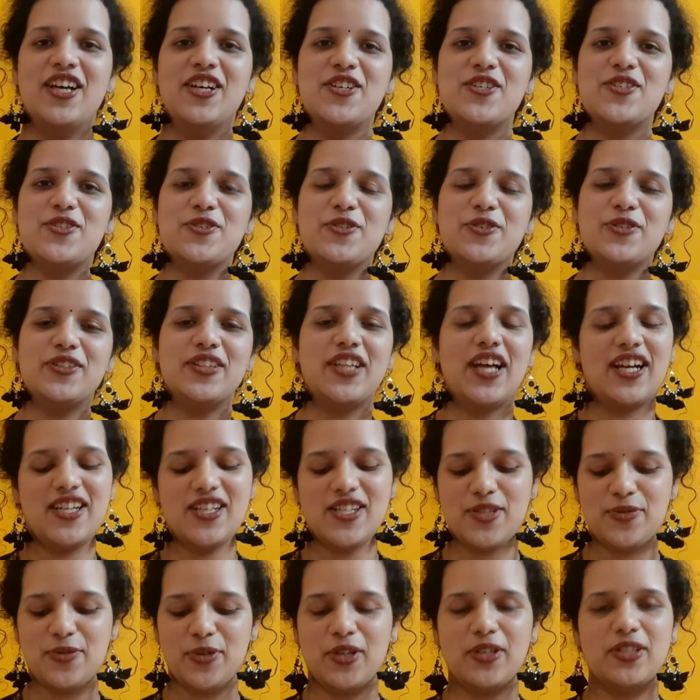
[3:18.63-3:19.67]
So that
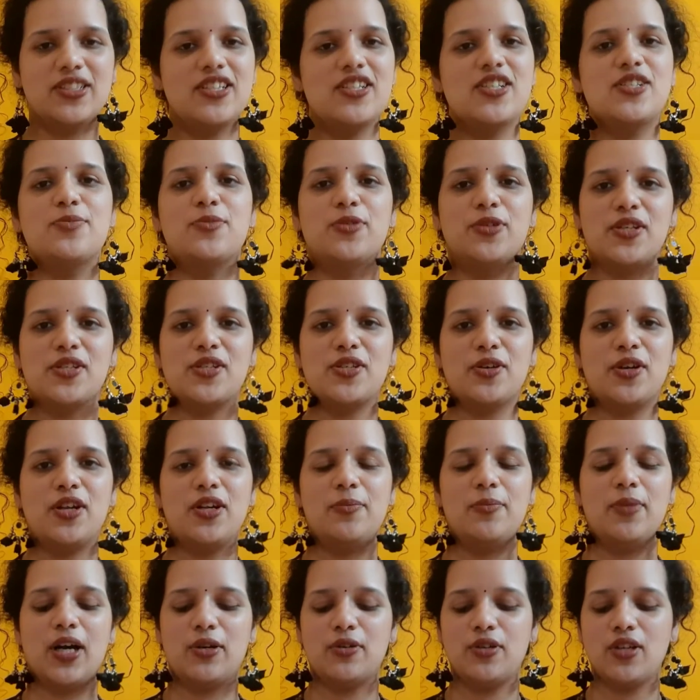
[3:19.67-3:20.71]
is what this book is all
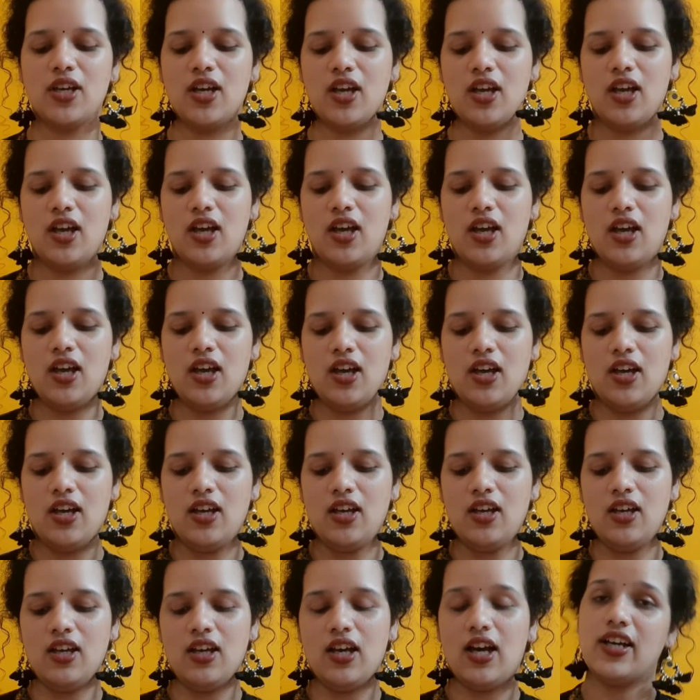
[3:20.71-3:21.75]
about
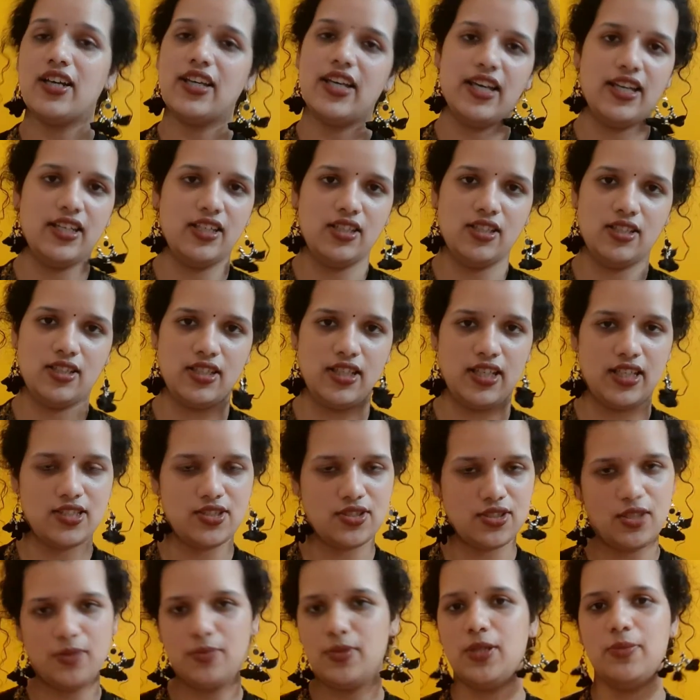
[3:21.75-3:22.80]
again
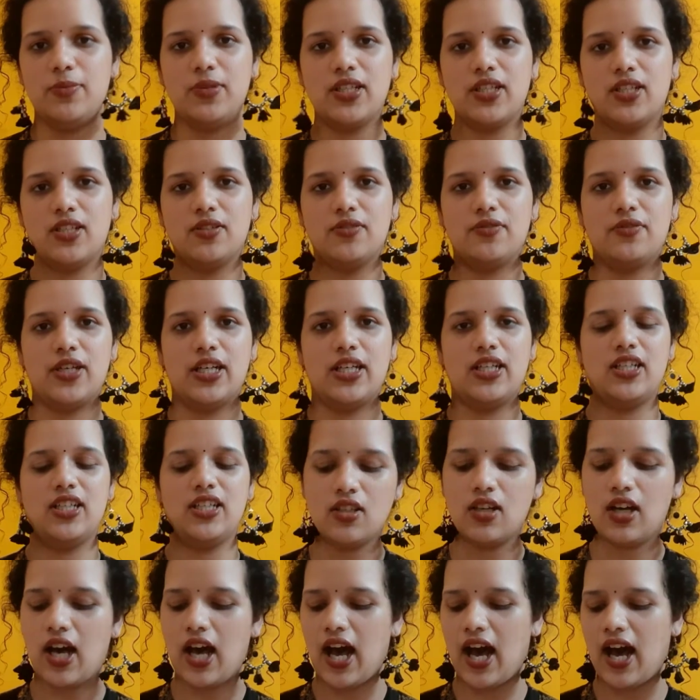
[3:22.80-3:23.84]
extremely beginner friendly
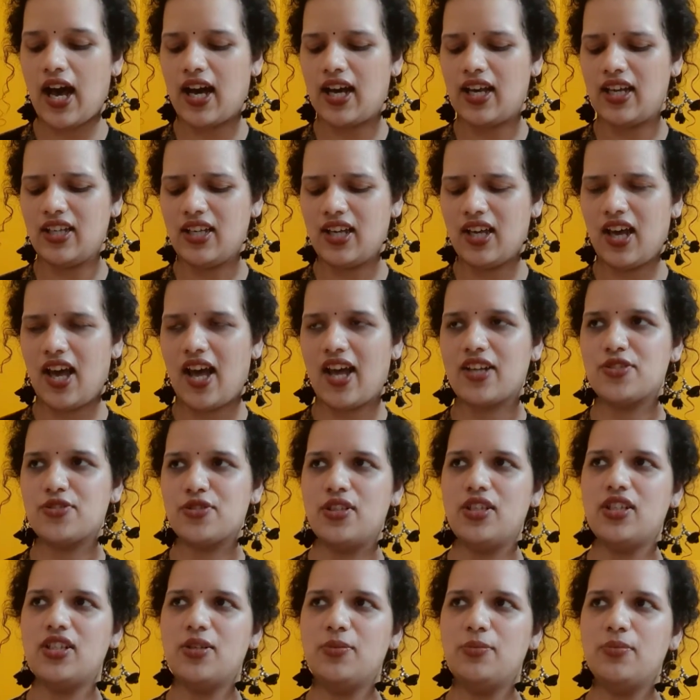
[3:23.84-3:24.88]
i
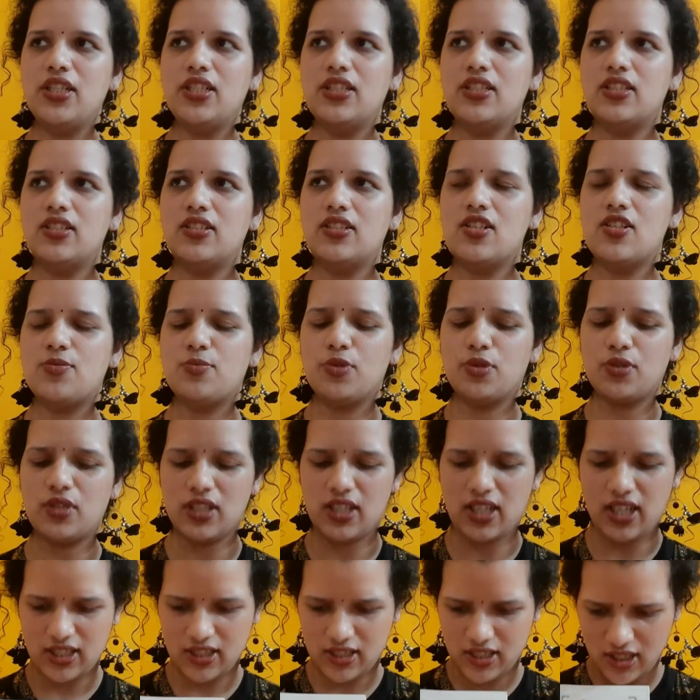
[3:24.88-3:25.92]
actually completed this book
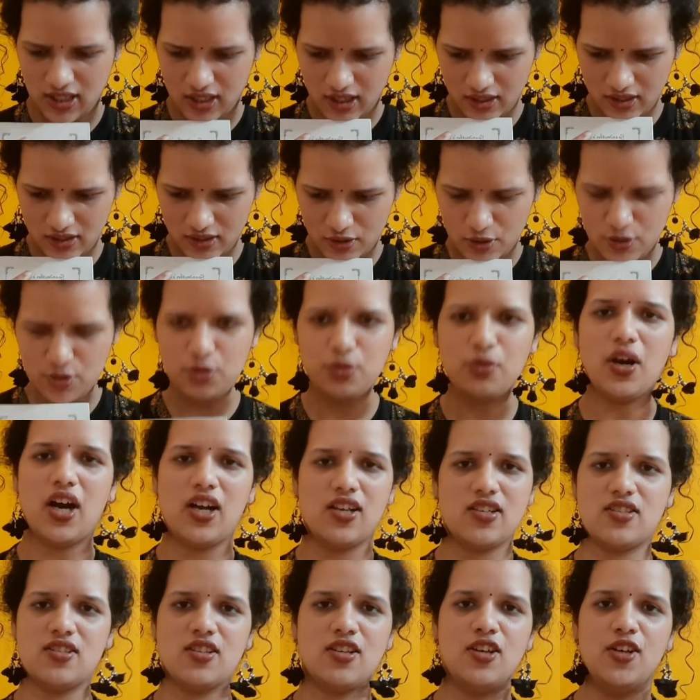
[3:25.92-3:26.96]
in i think two
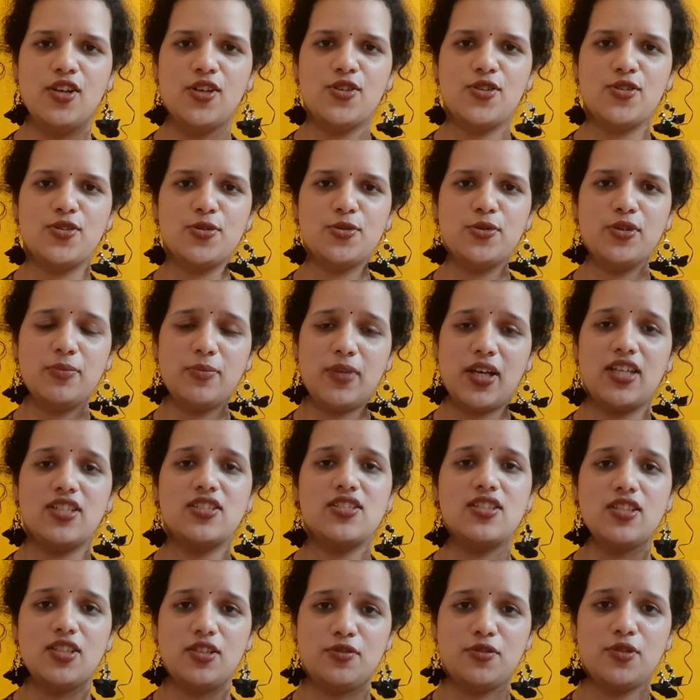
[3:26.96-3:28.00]
hours so
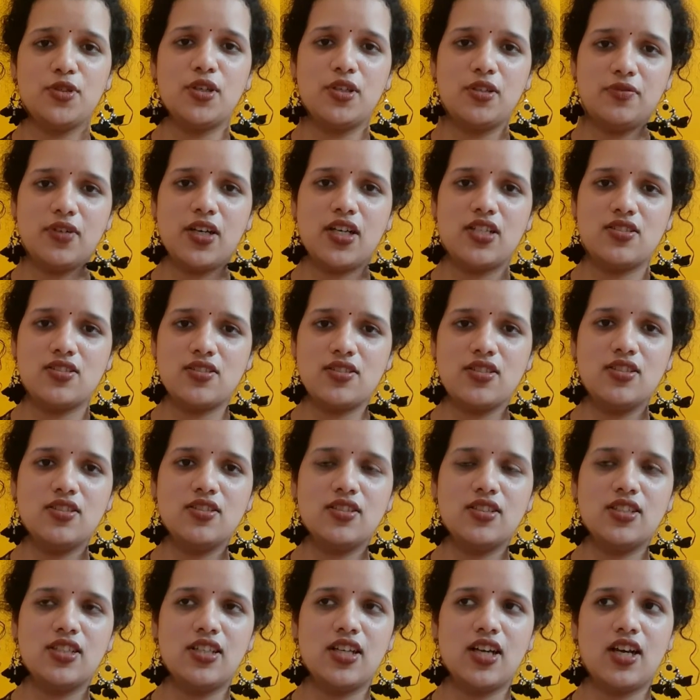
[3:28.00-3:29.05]
imagine if you're a fast
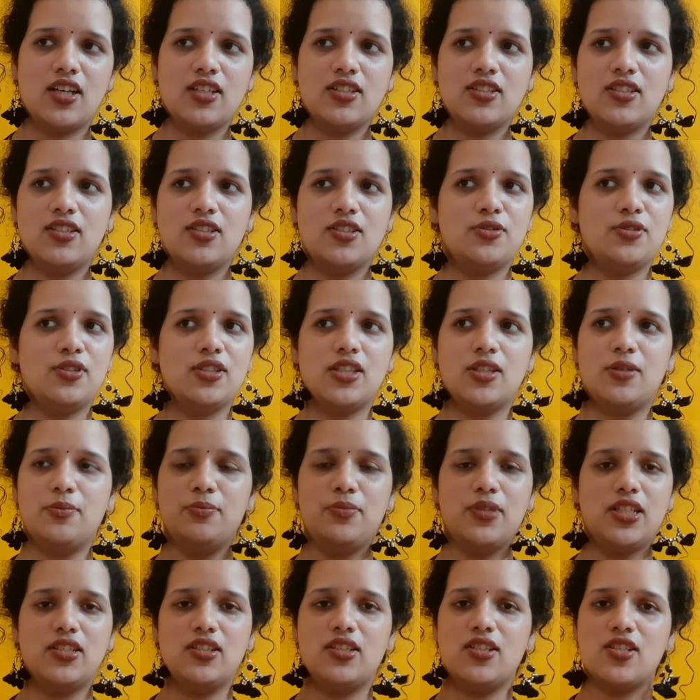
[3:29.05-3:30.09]
reader then i think you'll
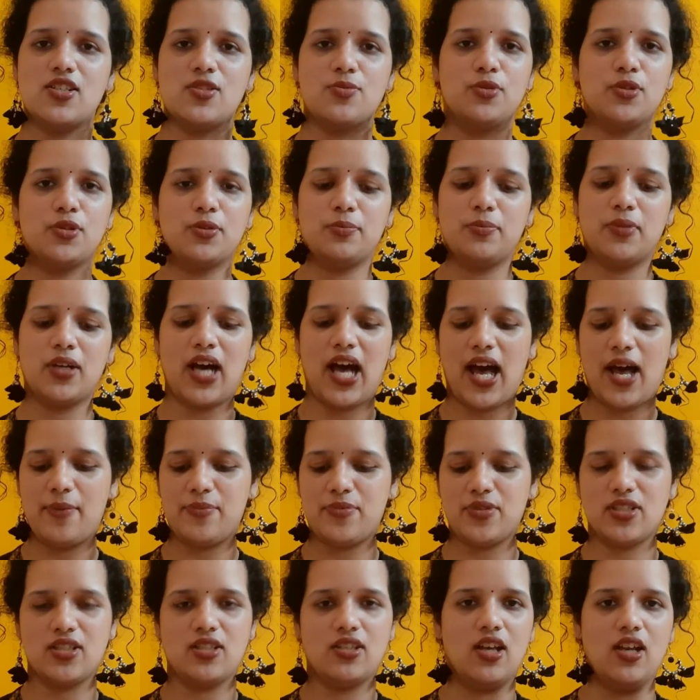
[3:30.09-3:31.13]
complete this book
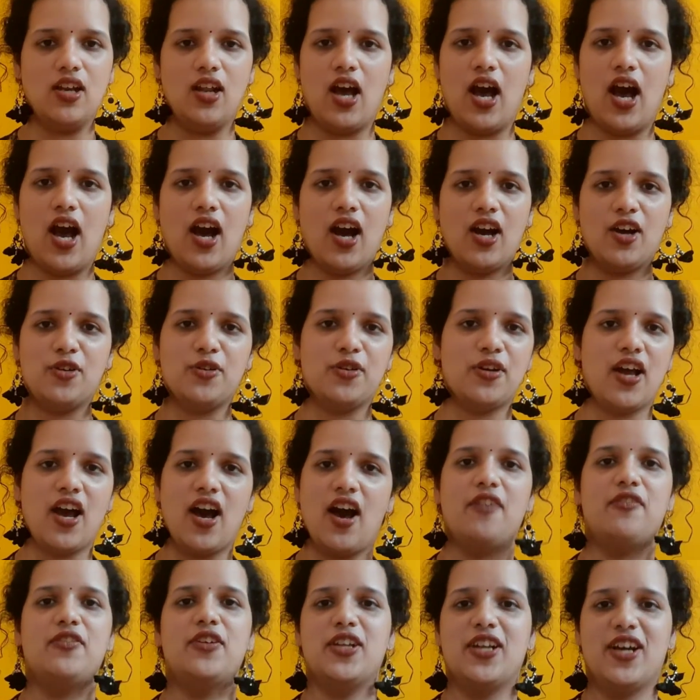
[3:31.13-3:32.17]
perhaps in an hour or
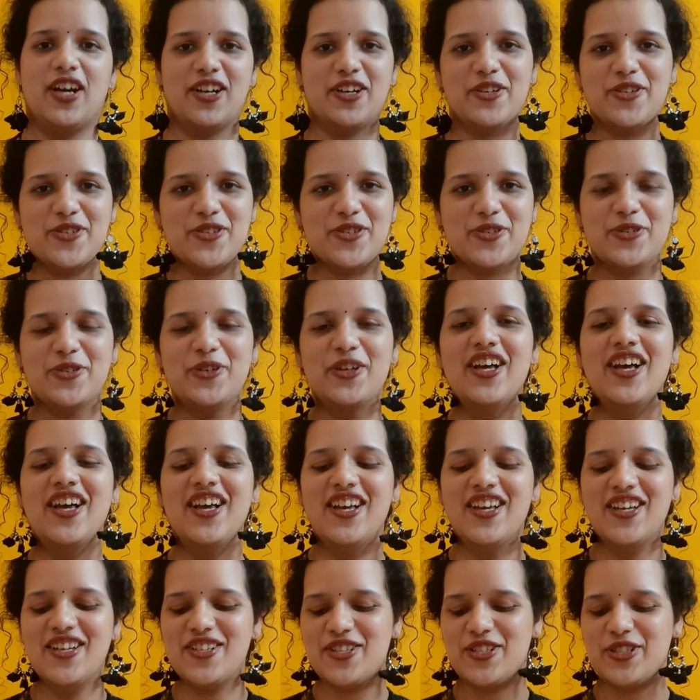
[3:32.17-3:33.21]
half an hour or so
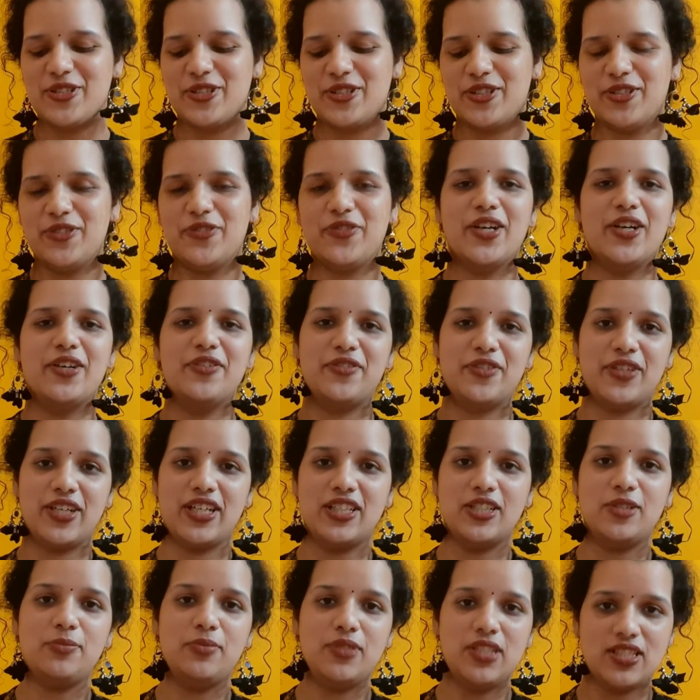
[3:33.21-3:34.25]
so if you have
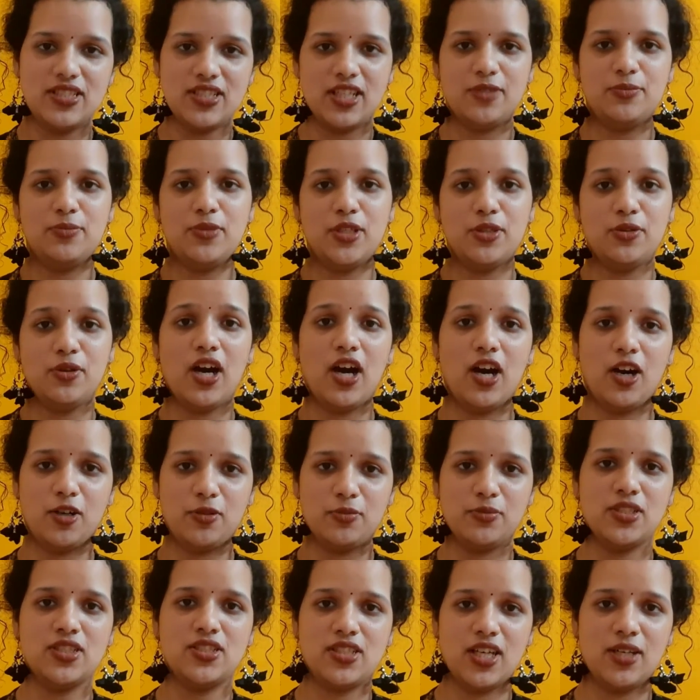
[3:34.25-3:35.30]
read it please let me know how
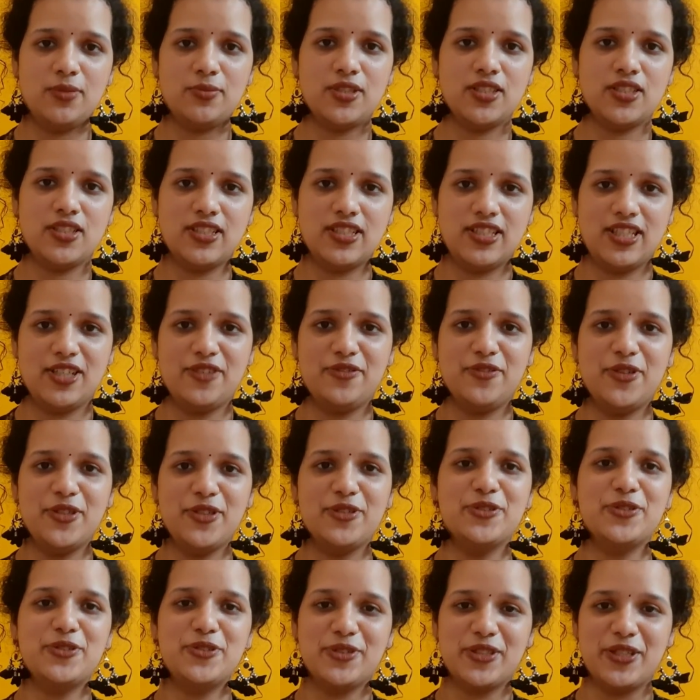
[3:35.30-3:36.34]
much time did it take for
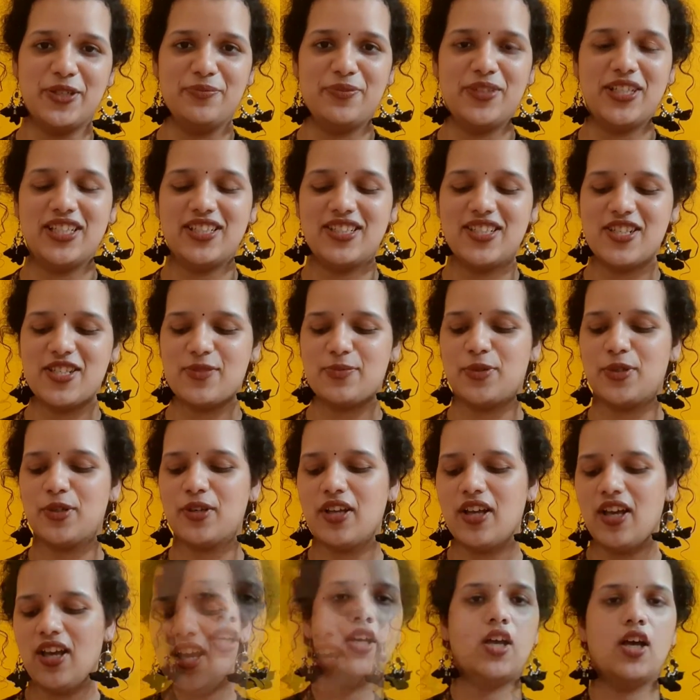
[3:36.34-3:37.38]
you to complete this
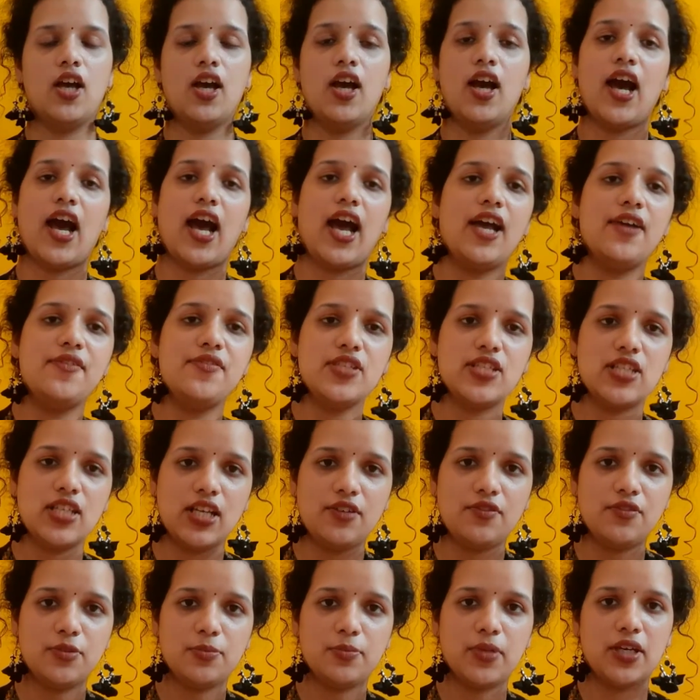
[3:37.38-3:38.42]
book i have
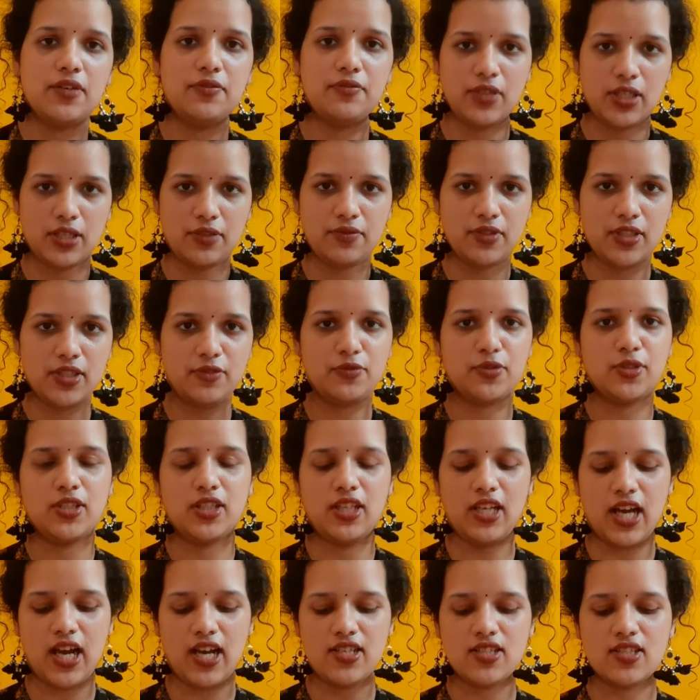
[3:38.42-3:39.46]
saved my favorite for the
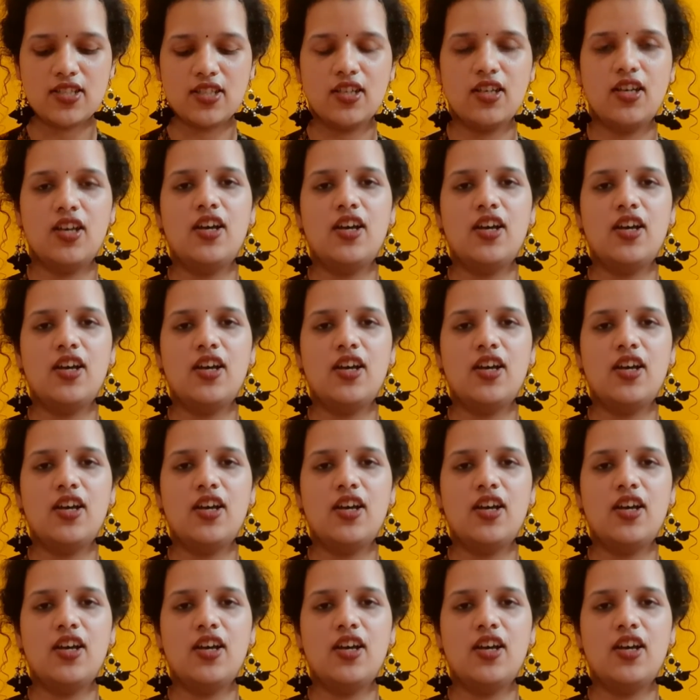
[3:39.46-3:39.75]
last